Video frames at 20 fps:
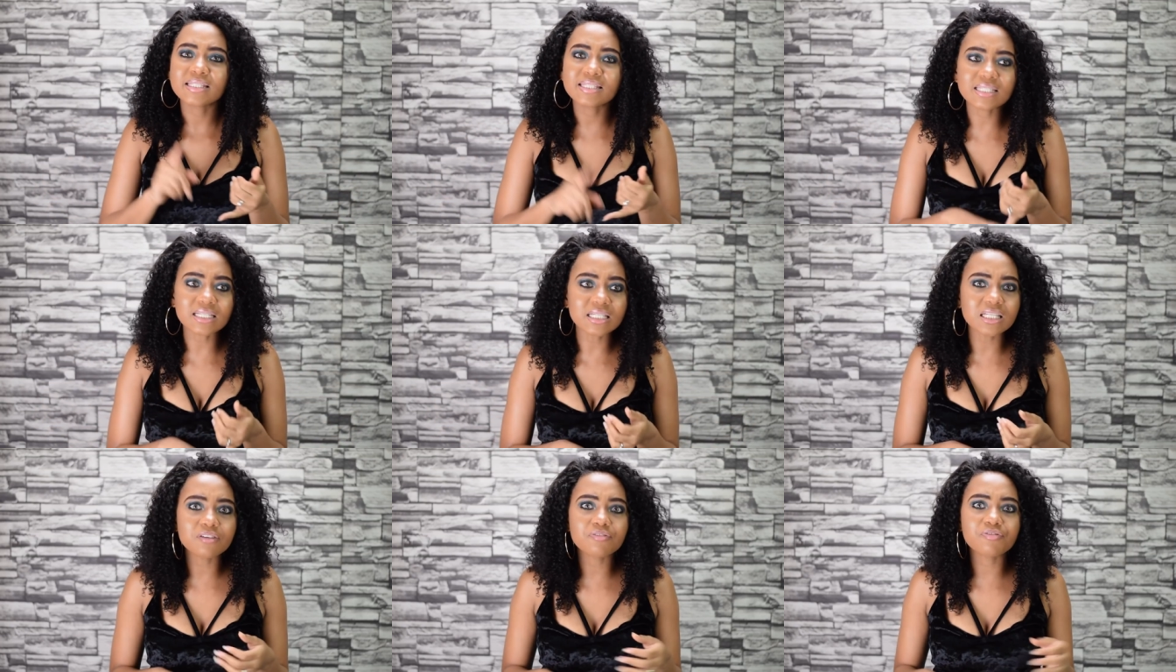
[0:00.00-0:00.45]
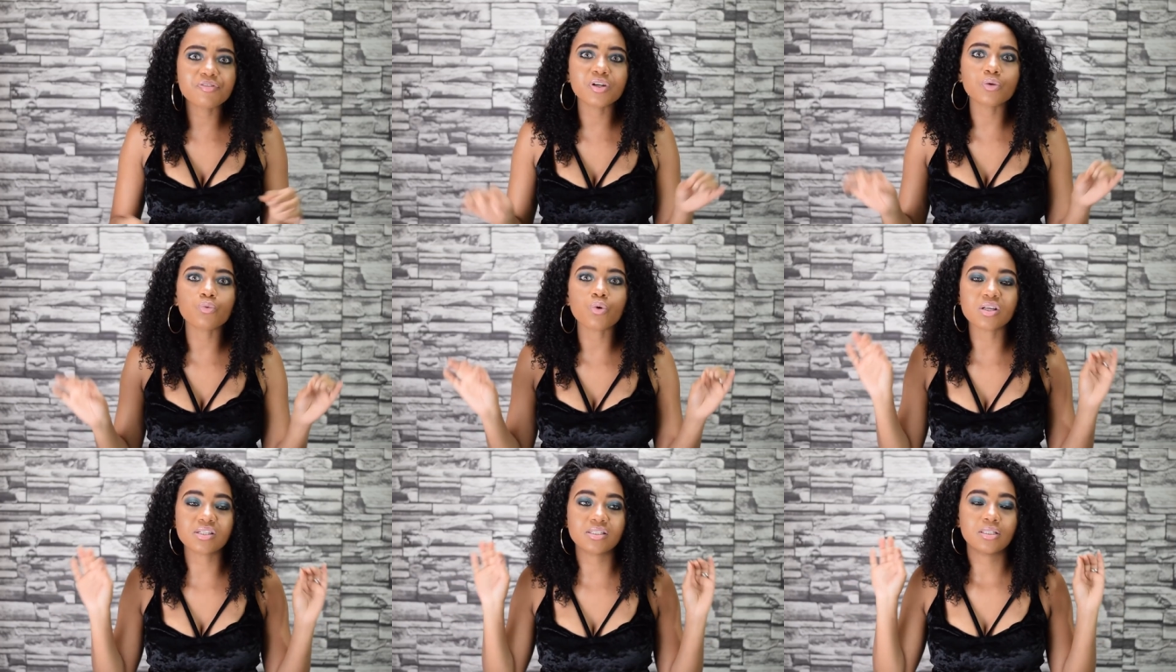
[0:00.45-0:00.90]

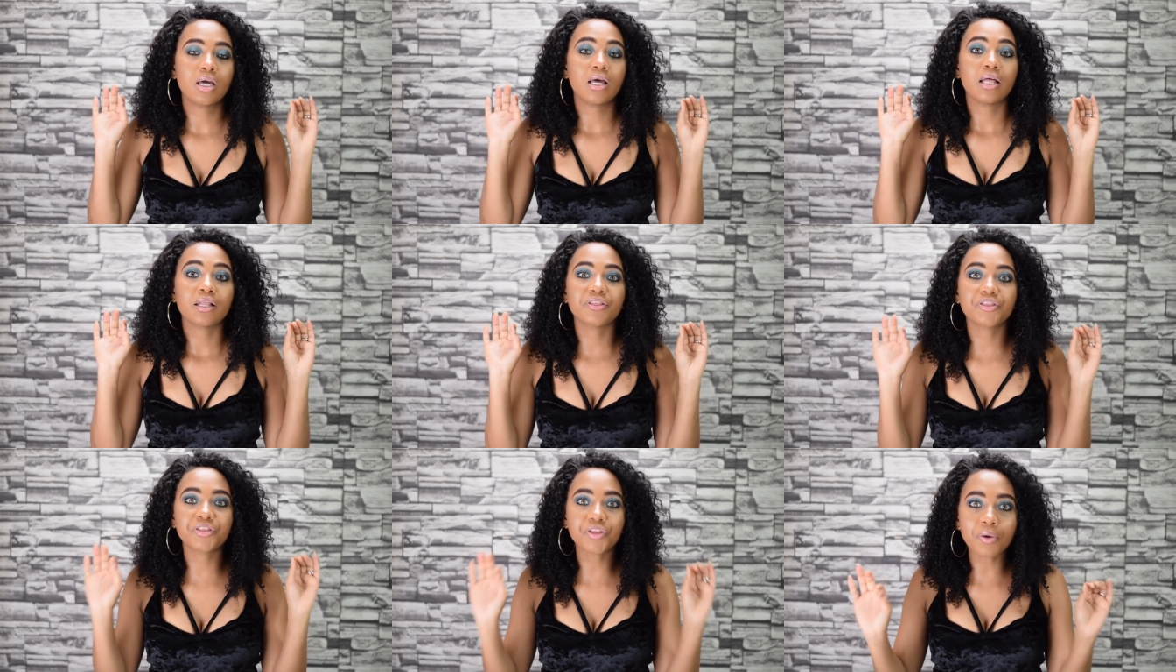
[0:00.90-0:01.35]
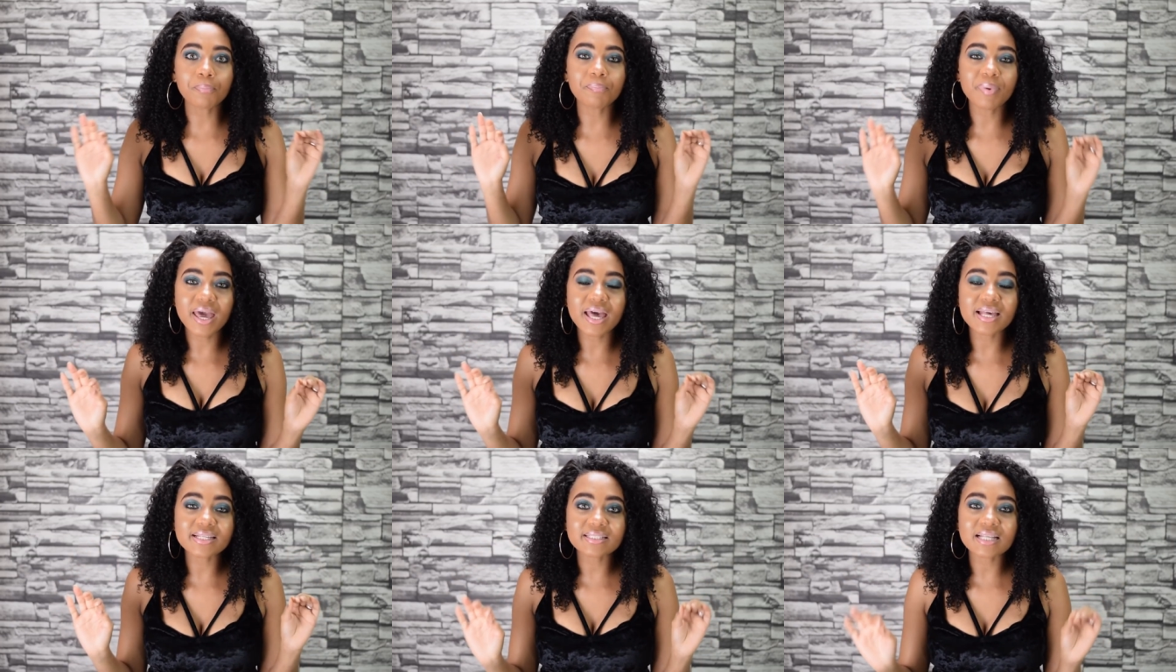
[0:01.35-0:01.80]
Delivery was the
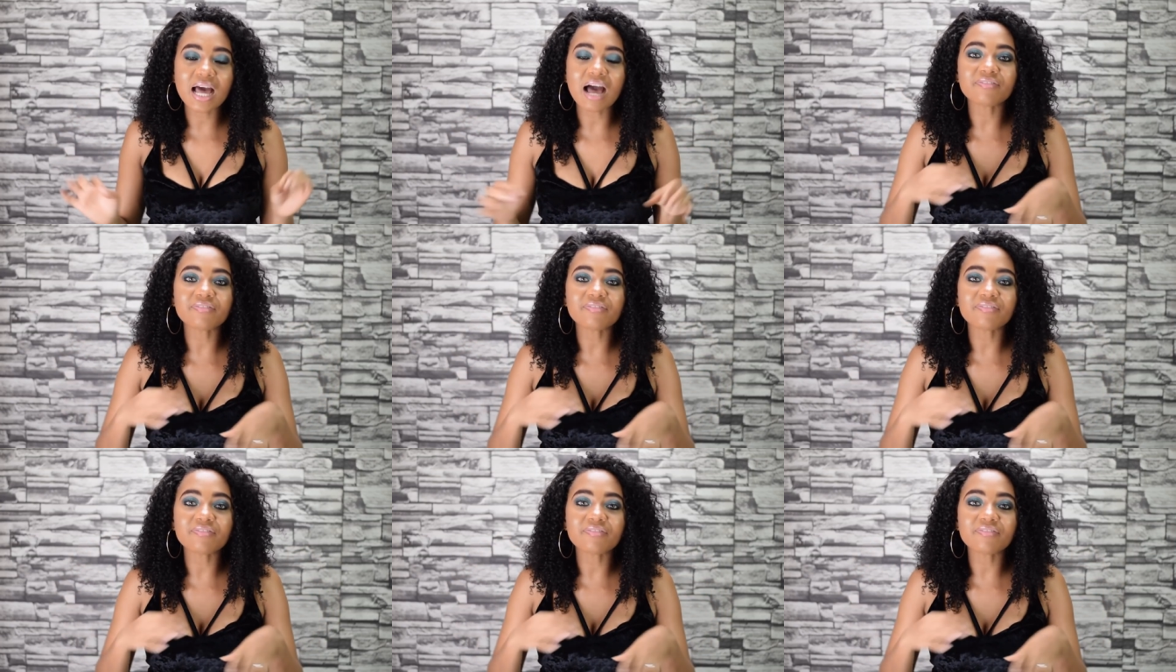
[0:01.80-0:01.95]
best.